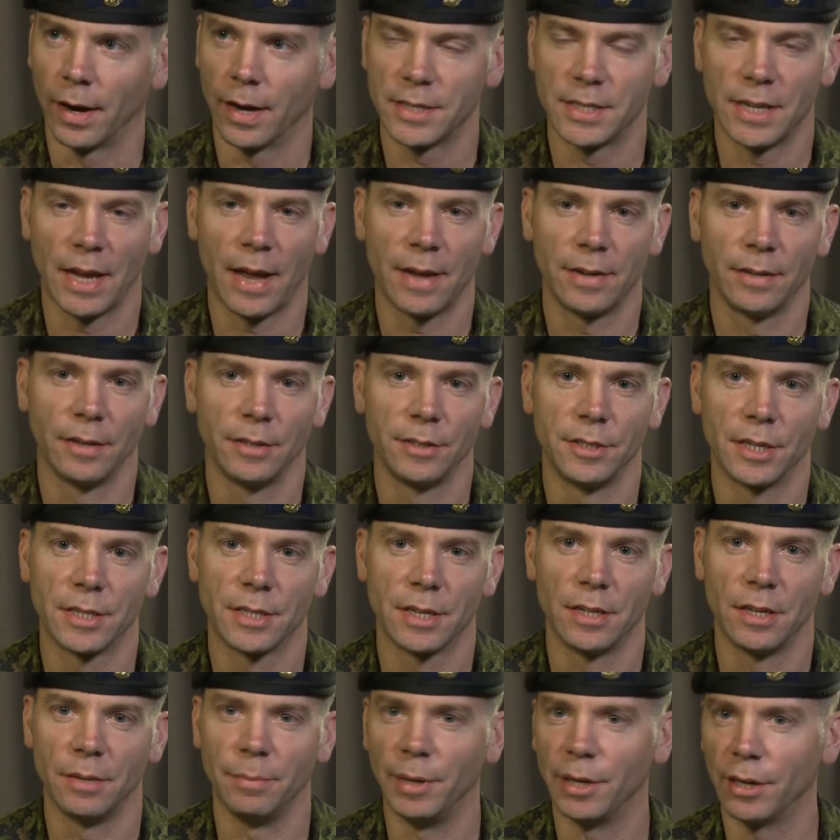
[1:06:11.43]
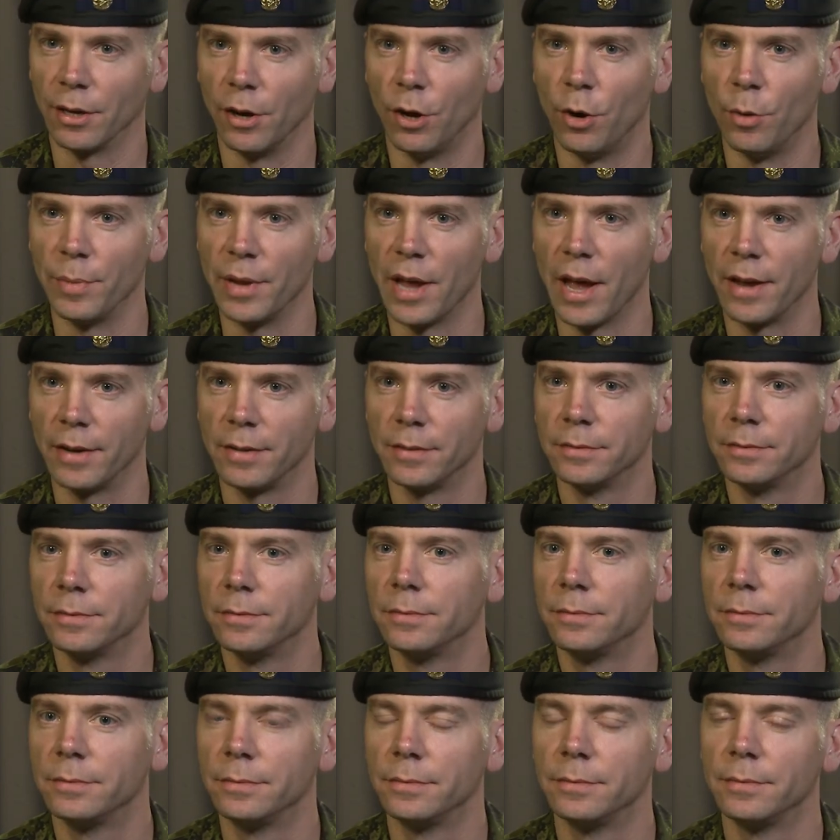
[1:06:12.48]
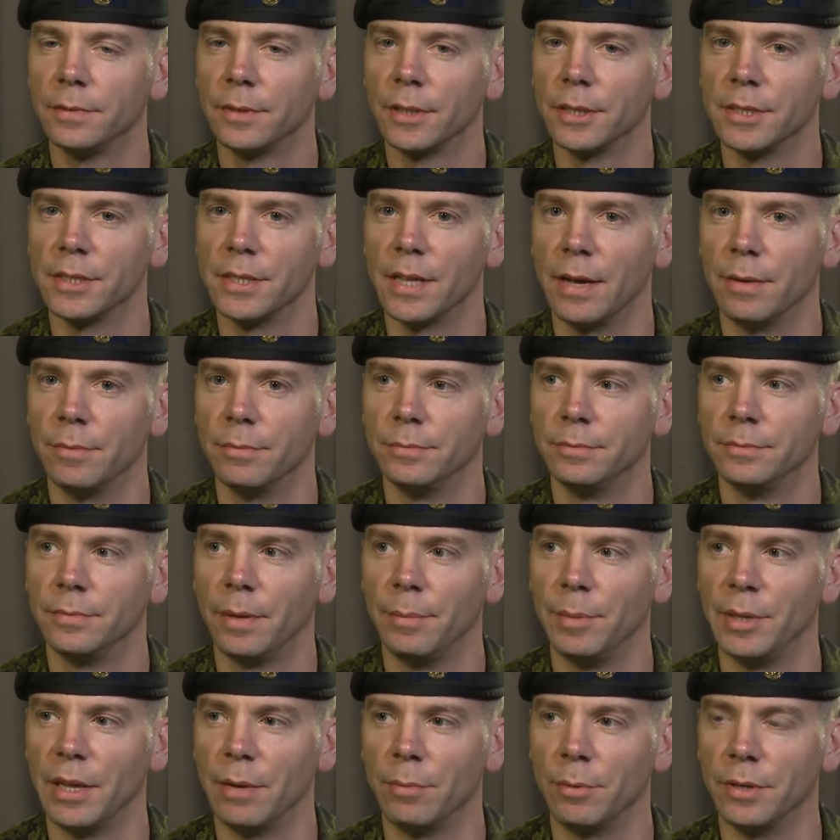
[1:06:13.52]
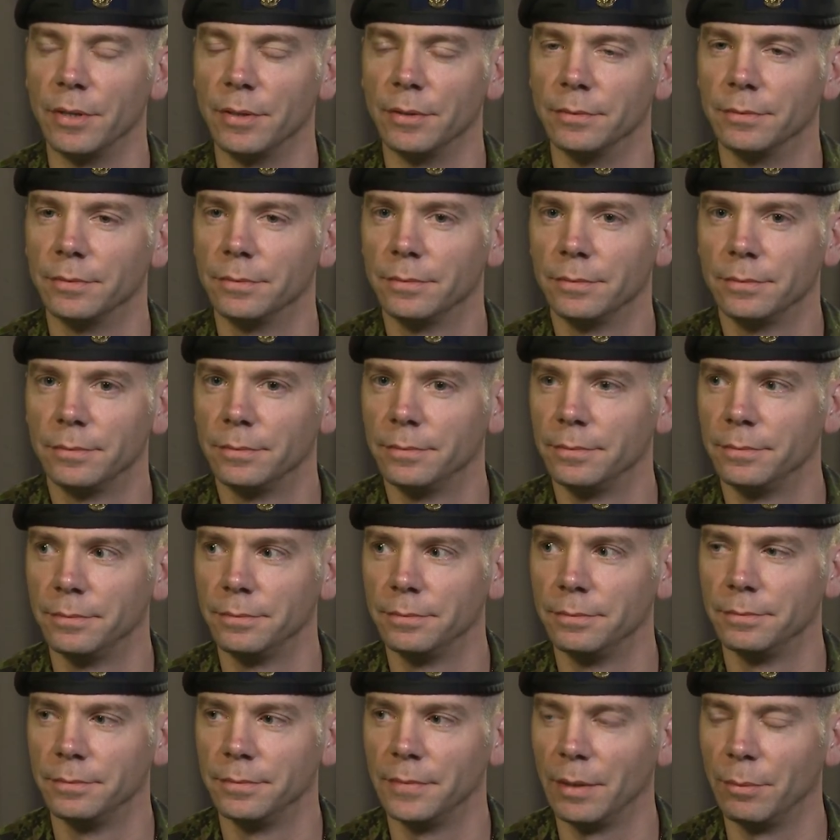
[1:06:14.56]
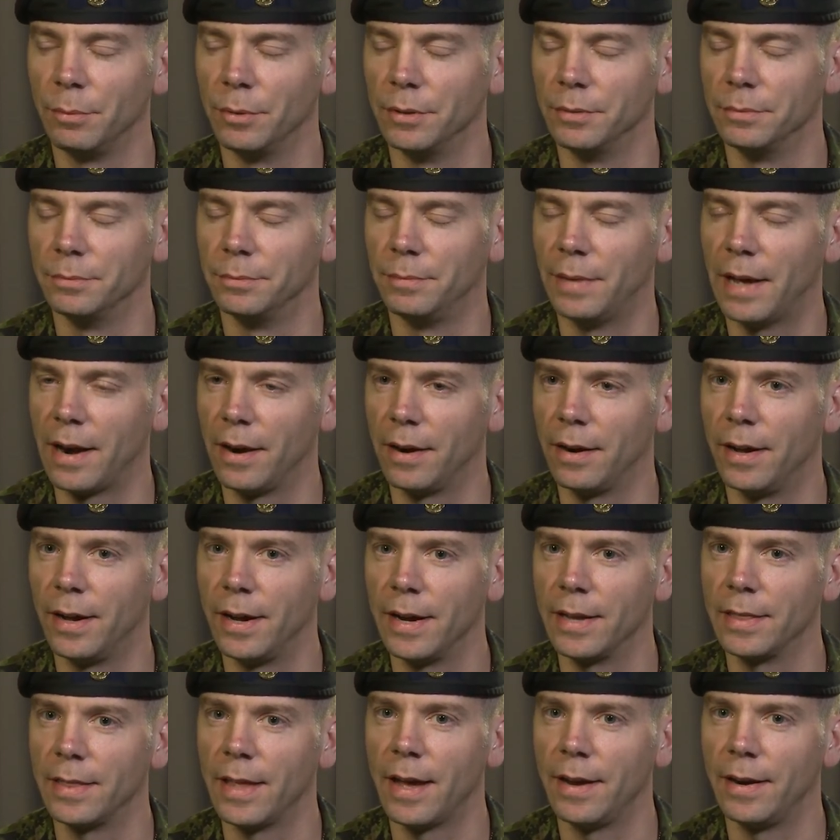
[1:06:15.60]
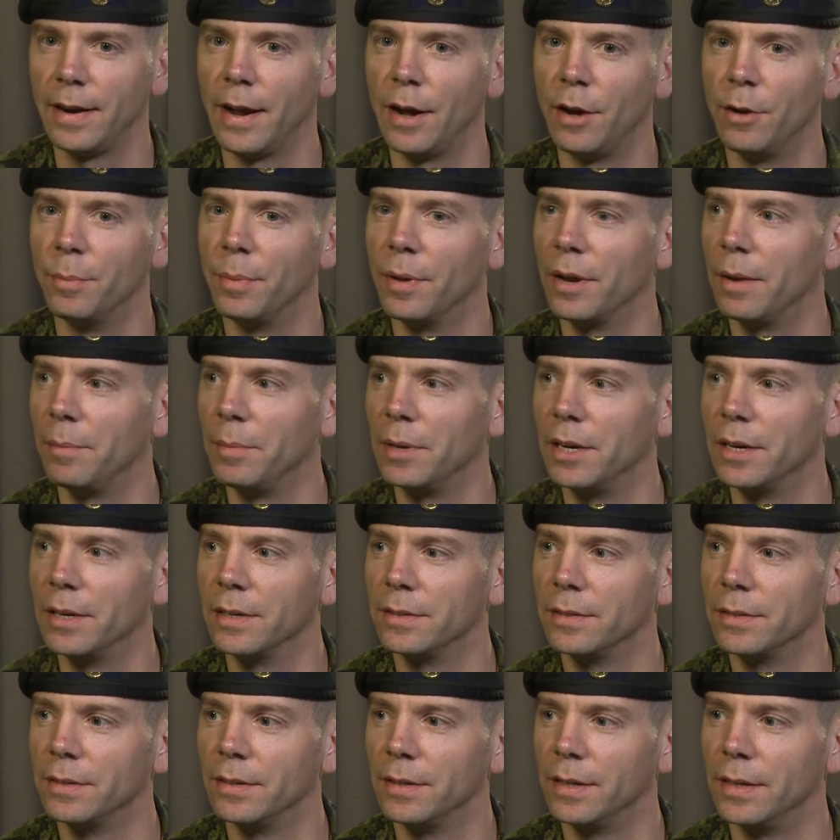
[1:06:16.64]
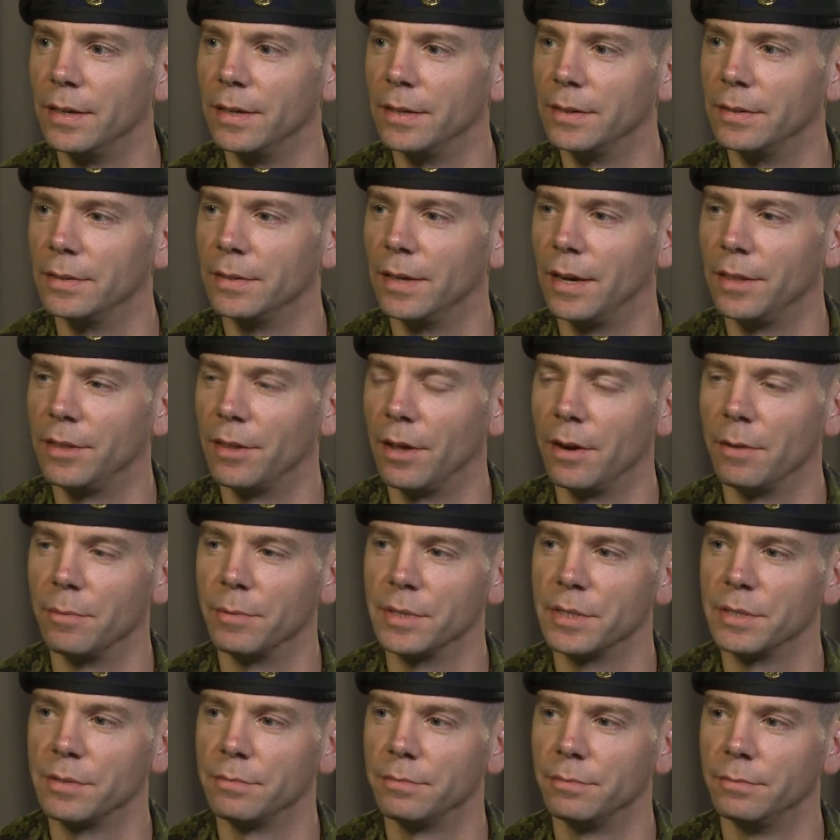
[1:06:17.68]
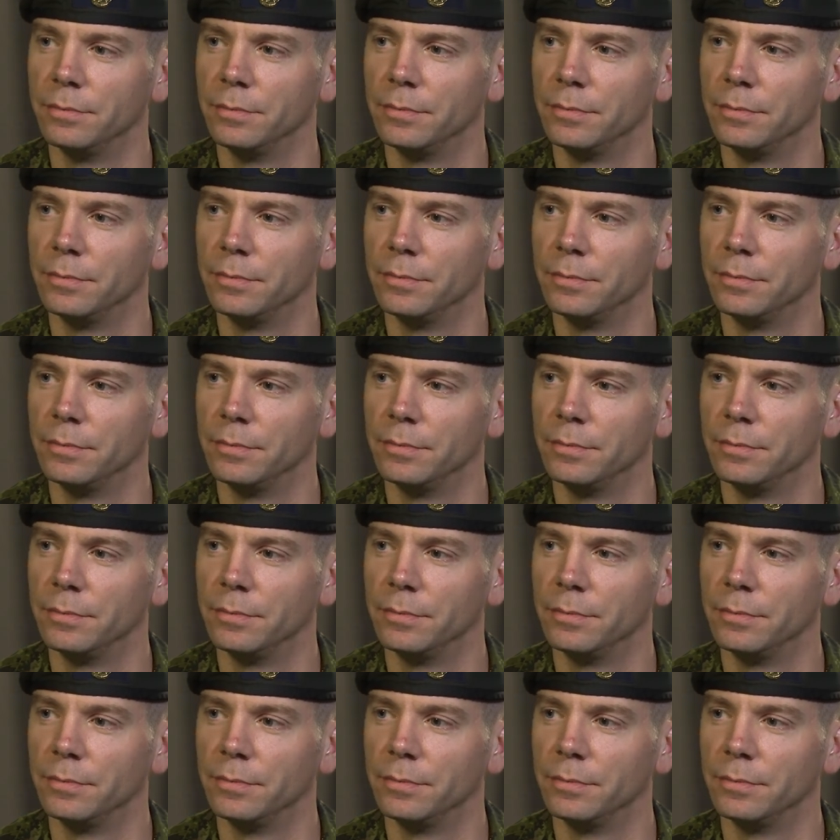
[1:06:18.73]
I hadn't adjusted to being home yet, because I wouldn't bat an eye at that now. But I mean, I thought it was